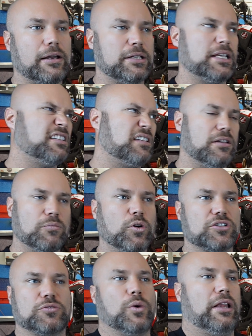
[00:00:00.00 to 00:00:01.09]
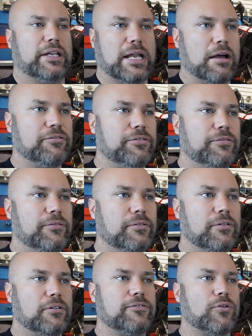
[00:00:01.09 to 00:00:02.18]
It works well enough
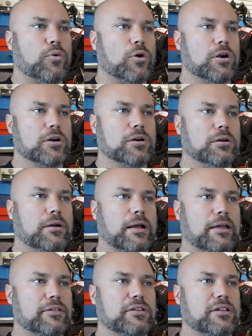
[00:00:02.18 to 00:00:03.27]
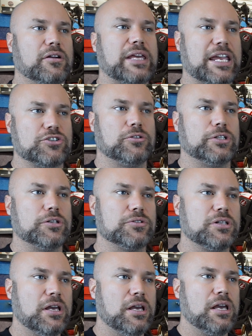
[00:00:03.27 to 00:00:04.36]
for occasional
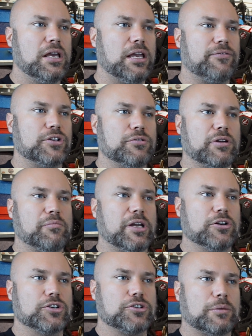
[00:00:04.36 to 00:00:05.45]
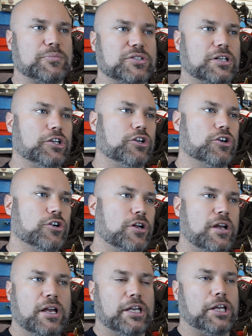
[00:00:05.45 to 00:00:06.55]
use. If you're doing bigger trips and you're
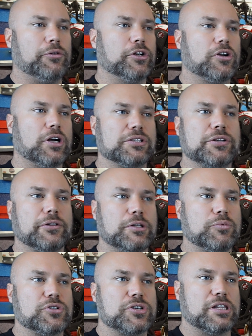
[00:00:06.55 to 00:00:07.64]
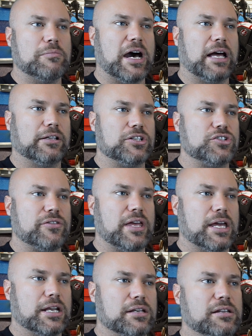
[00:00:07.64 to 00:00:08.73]
constantly pushing the mileage,
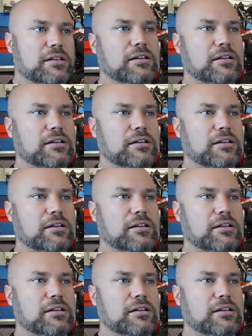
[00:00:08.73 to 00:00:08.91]
then